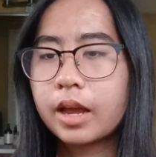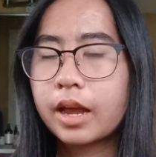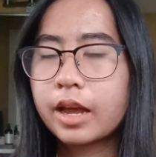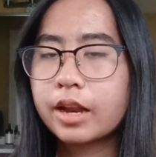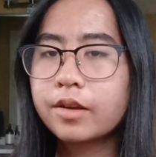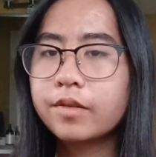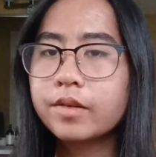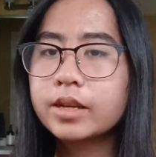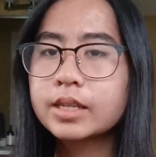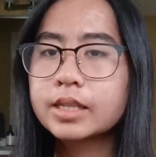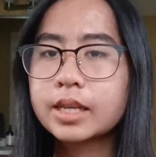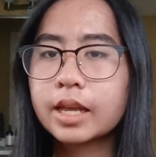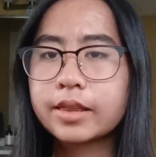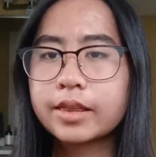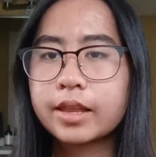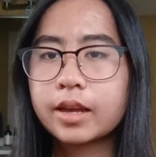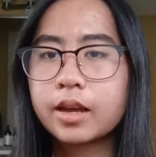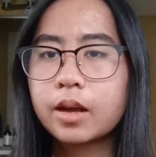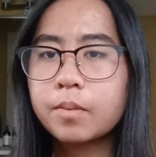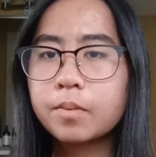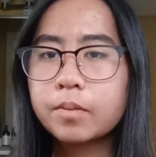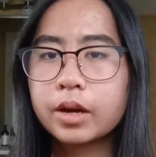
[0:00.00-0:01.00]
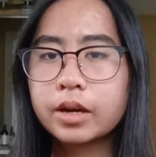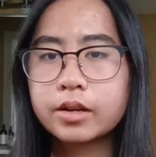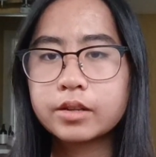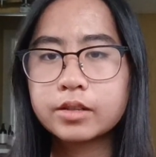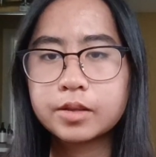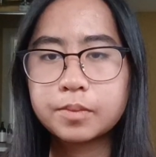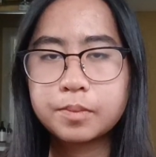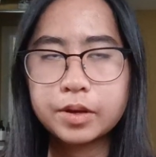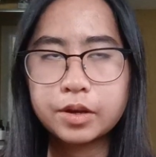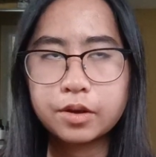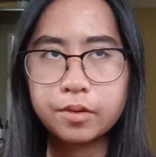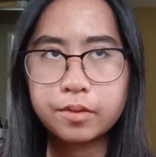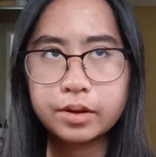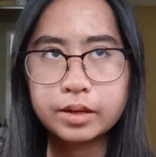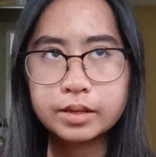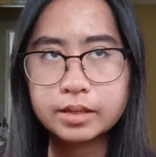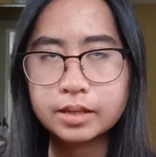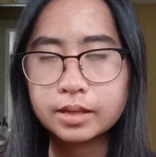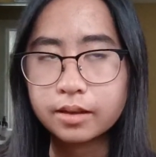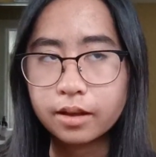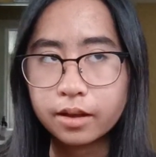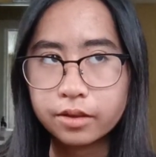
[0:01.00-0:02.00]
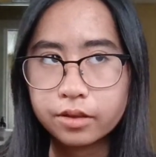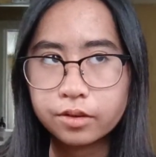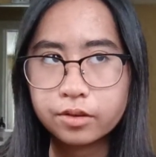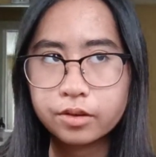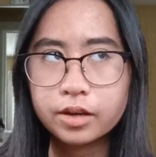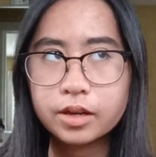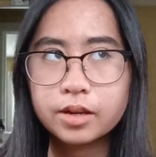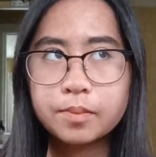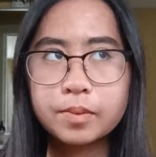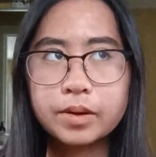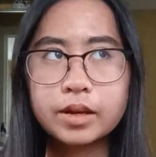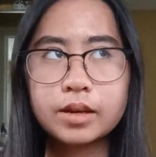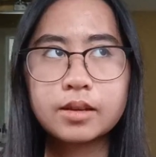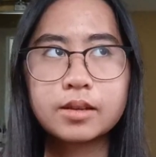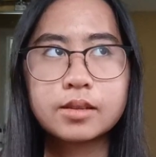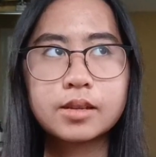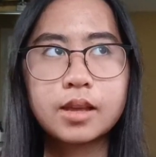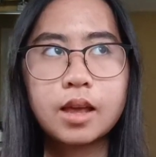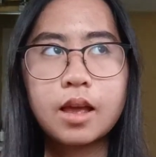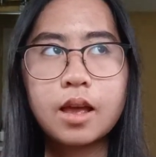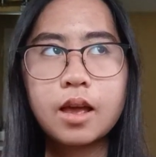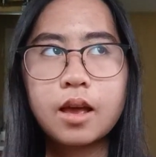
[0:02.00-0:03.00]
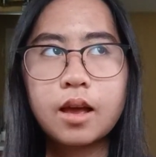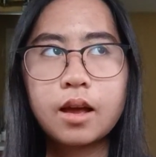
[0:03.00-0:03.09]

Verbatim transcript: Anyways, I think I'm ready to be going to ninth grade because